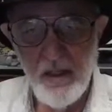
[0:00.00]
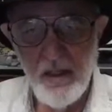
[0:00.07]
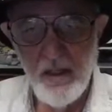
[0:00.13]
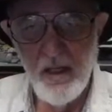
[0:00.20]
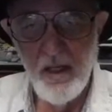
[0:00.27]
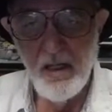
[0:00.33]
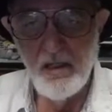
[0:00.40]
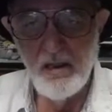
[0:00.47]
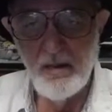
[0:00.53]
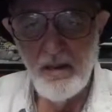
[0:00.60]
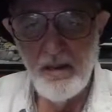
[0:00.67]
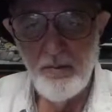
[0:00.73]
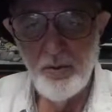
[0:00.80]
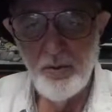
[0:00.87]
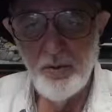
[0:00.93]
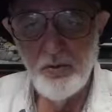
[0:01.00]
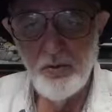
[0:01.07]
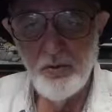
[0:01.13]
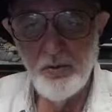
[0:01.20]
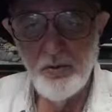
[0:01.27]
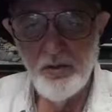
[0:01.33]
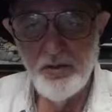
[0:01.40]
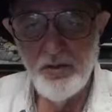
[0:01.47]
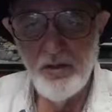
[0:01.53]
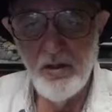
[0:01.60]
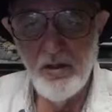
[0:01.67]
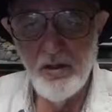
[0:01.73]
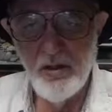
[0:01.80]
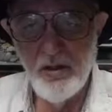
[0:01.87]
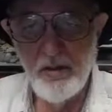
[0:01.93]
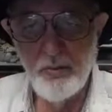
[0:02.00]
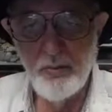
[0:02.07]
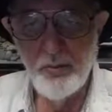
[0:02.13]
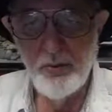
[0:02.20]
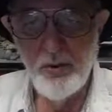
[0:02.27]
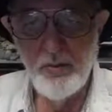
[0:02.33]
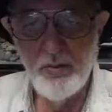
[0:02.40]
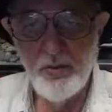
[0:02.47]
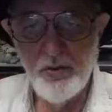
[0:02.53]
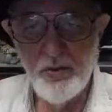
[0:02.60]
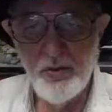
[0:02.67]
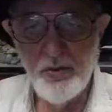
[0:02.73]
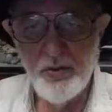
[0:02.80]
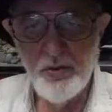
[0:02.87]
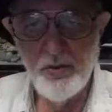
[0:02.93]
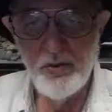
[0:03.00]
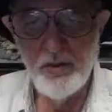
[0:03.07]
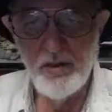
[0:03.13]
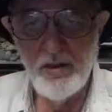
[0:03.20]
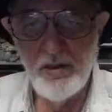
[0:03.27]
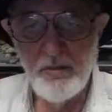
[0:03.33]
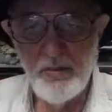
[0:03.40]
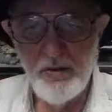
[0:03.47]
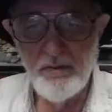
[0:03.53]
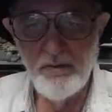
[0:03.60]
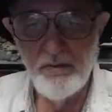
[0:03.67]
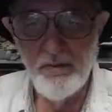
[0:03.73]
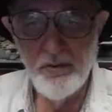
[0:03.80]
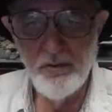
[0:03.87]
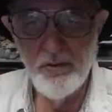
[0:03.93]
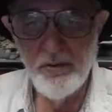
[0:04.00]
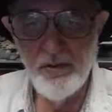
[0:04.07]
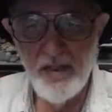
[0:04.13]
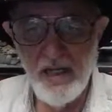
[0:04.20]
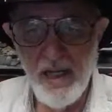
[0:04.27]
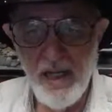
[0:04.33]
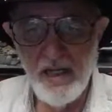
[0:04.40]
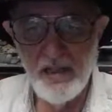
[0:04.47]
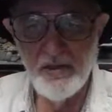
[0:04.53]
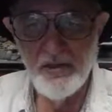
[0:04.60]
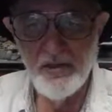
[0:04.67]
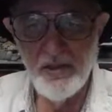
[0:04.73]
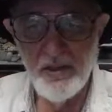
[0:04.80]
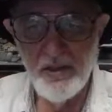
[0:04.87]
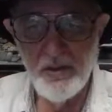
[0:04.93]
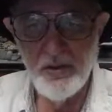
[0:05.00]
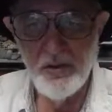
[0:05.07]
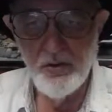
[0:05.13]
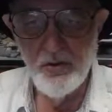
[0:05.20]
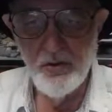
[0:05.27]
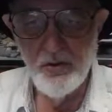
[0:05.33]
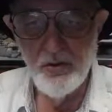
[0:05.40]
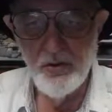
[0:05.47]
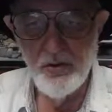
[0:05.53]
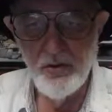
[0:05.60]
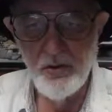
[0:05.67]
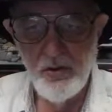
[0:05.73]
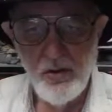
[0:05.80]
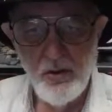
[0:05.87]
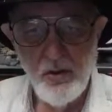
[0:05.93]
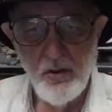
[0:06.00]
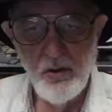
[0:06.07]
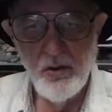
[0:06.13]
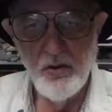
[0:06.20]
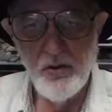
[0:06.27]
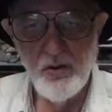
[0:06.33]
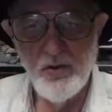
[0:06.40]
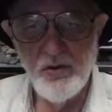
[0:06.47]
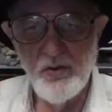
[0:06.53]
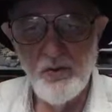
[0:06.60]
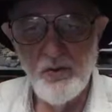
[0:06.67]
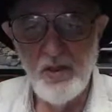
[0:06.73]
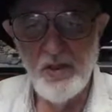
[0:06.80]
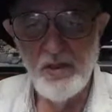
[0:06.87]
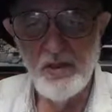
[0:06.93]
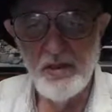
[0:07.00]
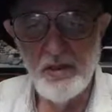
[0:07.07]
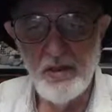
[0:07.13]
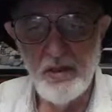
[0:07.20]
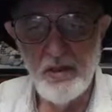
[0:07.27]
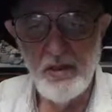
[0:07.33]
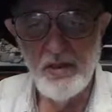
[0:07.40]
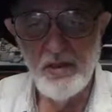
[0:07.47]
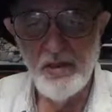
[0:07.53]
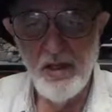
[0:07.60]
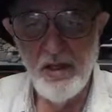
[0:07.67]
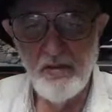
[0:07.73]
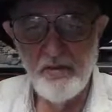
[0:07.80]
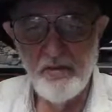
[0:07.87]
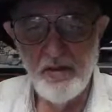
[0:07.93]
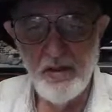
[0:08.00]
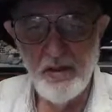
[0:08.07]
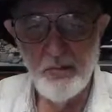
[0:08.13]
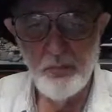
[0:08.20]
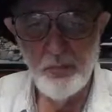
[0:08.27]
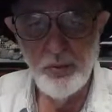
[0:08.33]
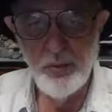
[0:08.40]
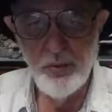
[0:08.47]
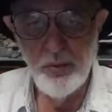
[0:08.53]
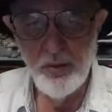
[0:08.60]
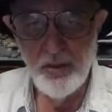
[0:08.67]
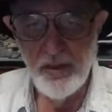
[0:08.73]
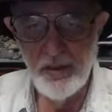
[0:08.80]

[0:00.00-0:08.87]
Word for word: A claimant who started employment shortly before the accident occurred or is recently self-employed.